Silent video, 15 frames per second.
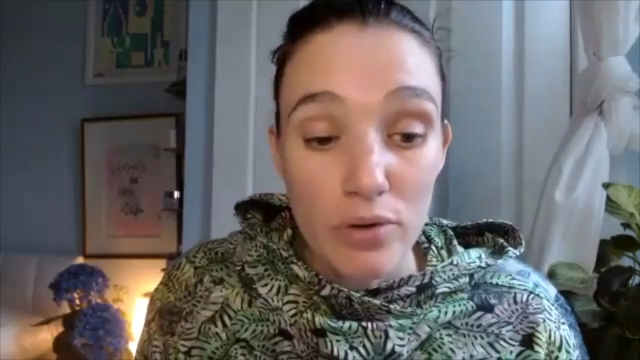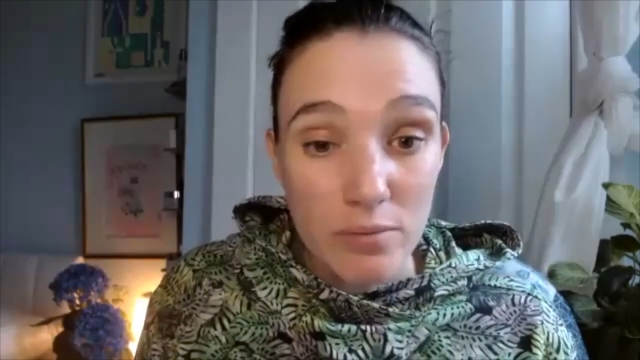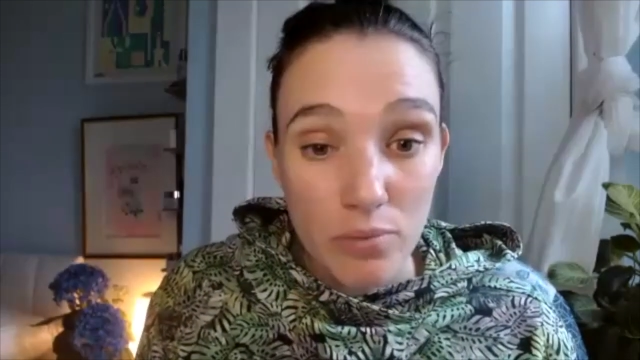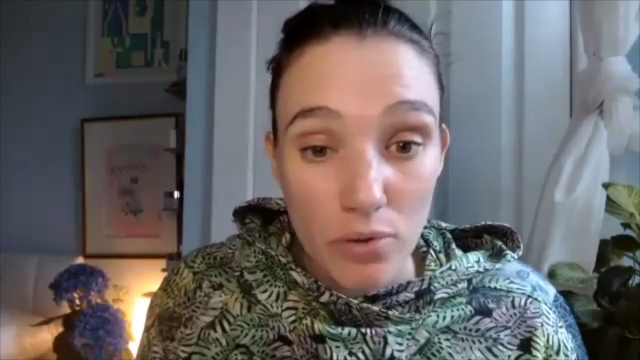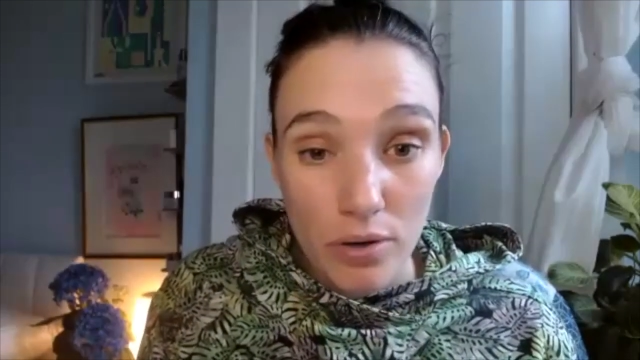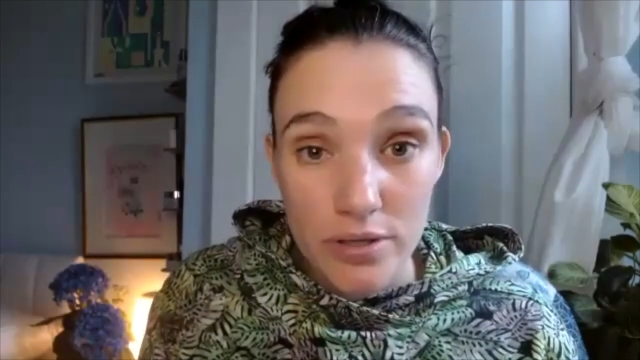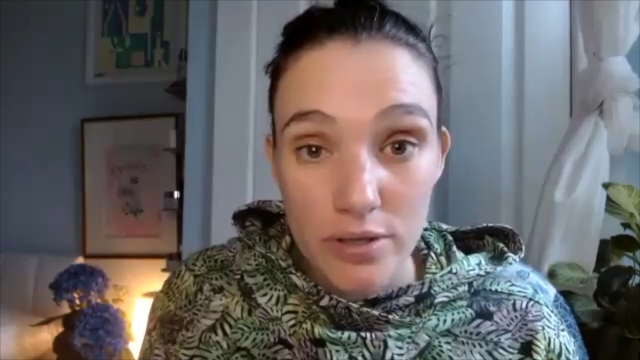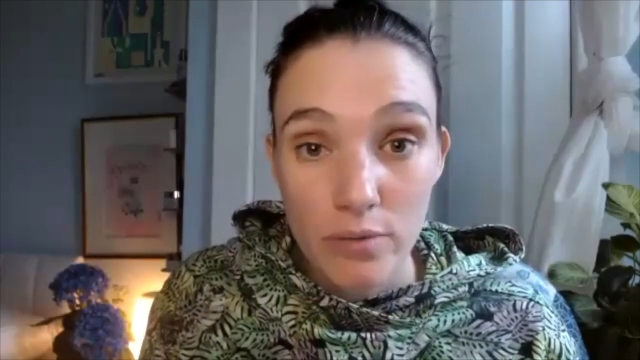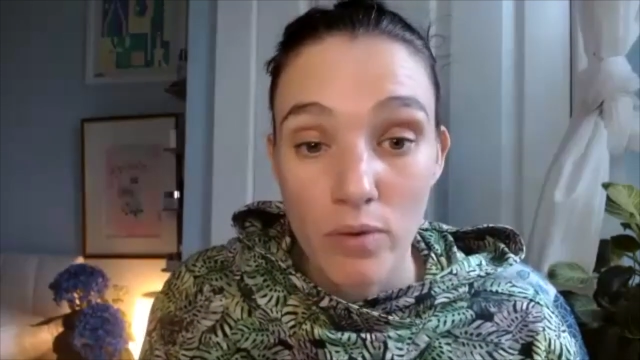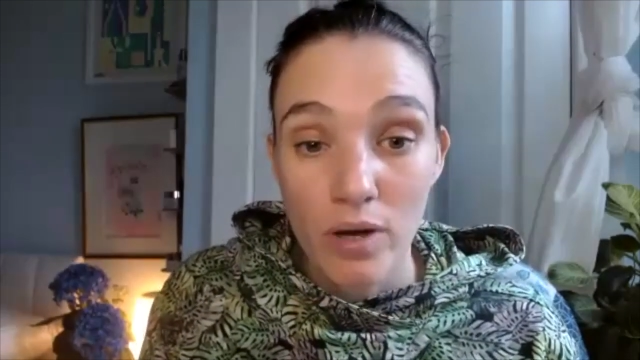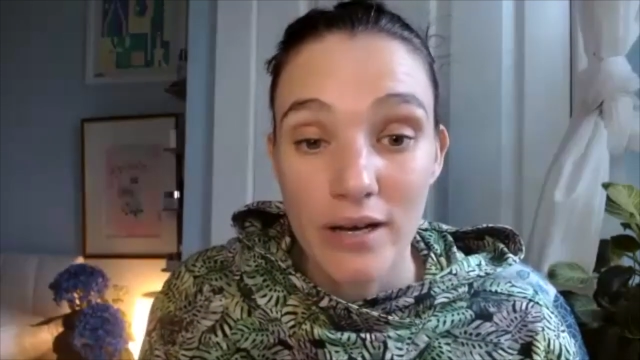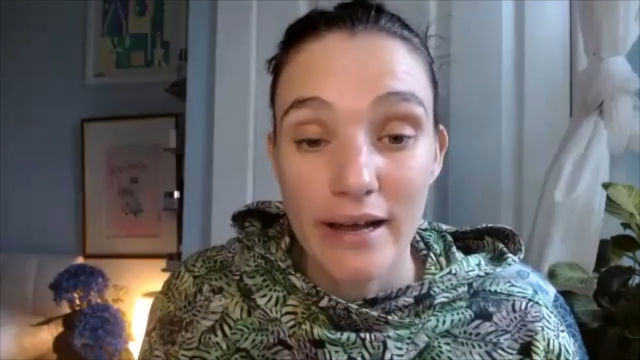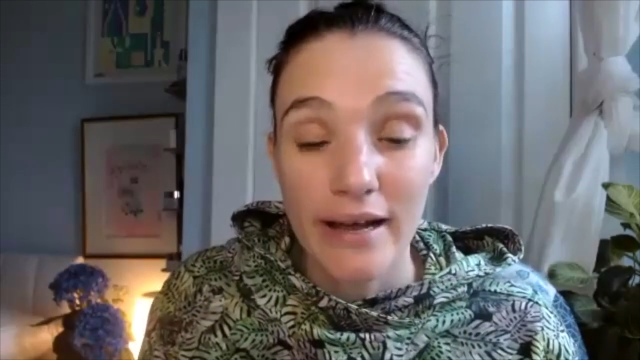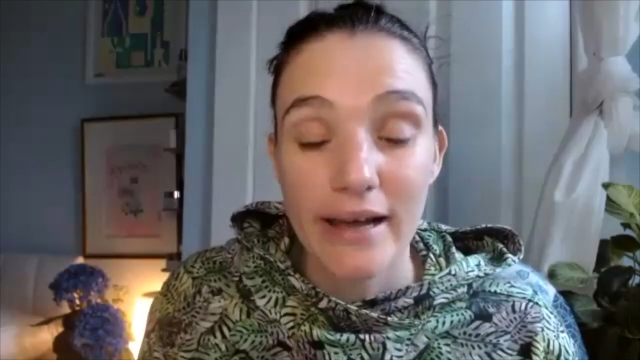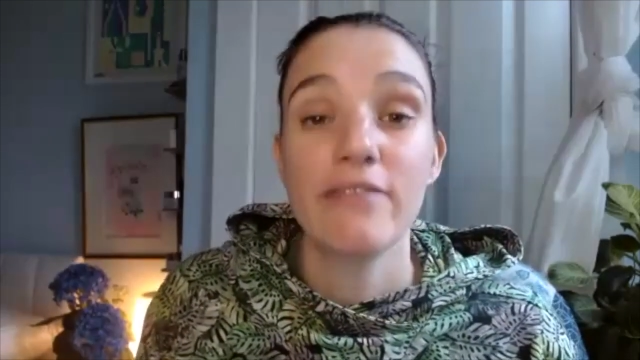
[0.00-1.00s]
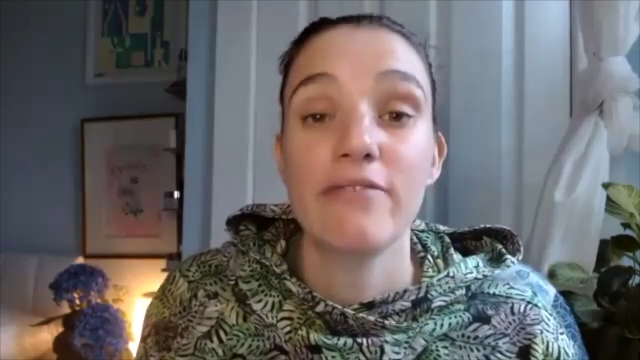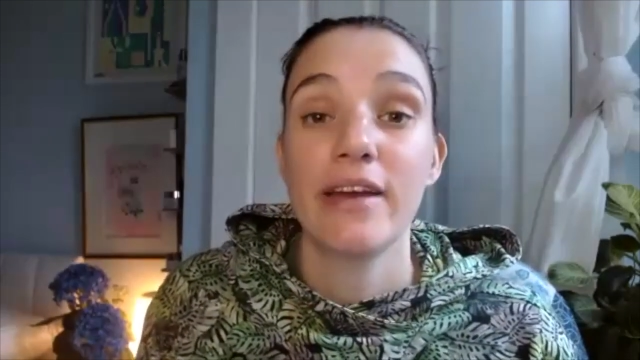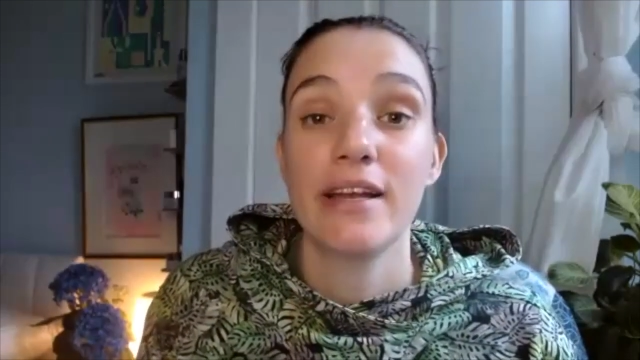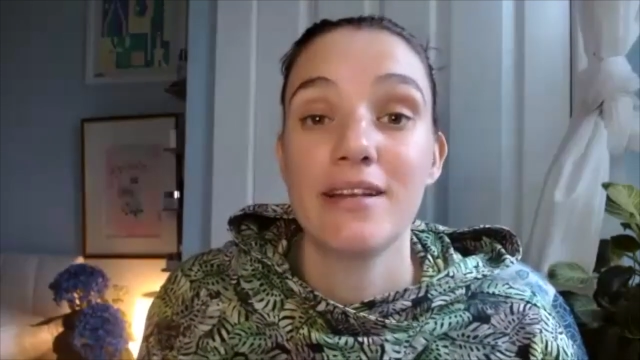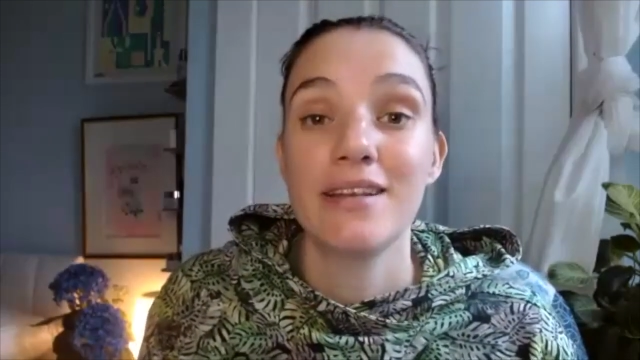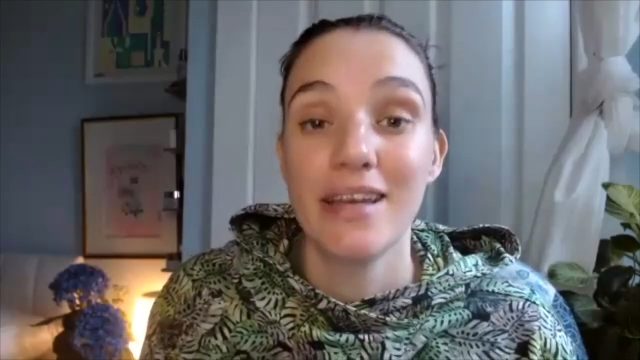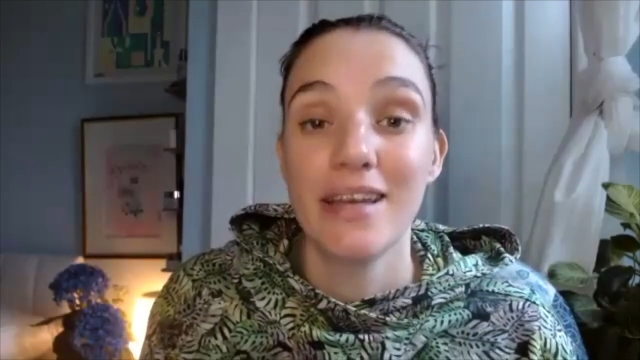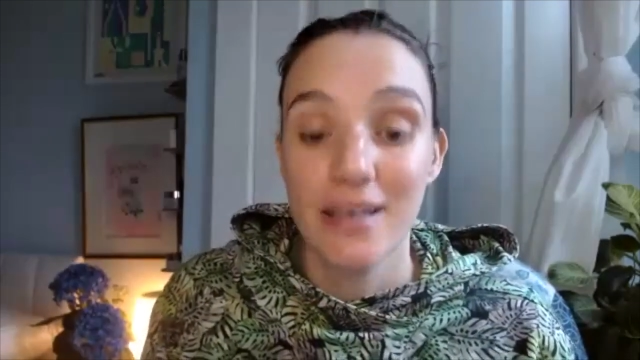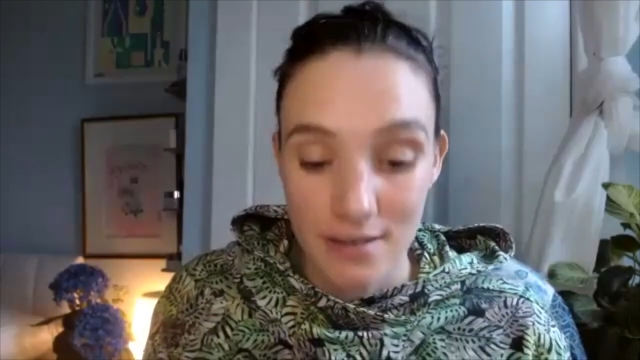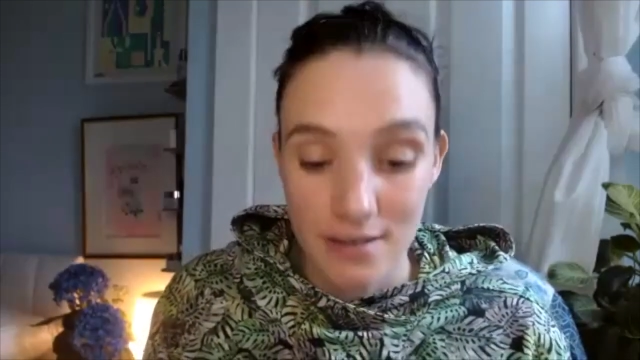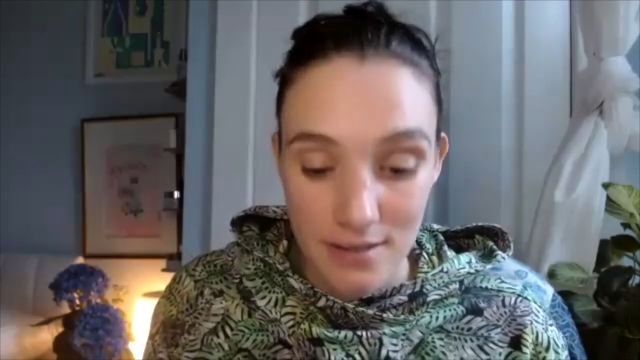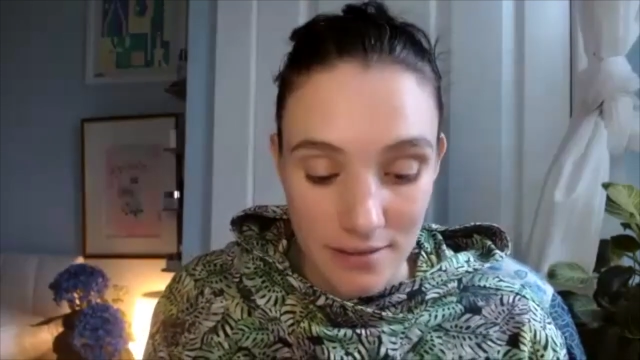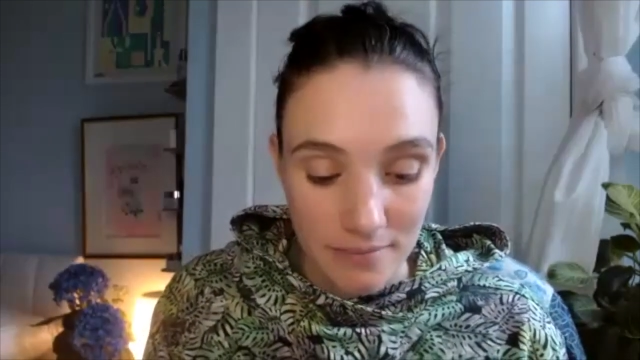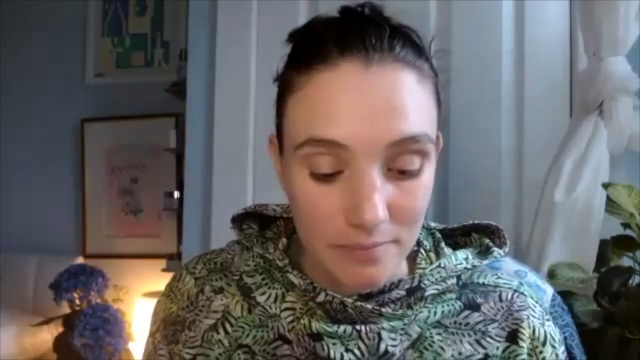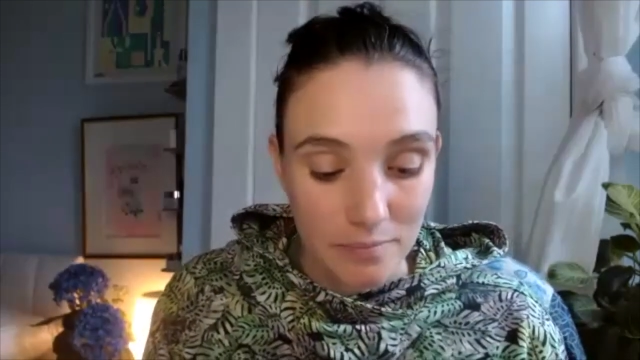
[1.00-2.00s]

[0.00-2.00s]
important one I find, is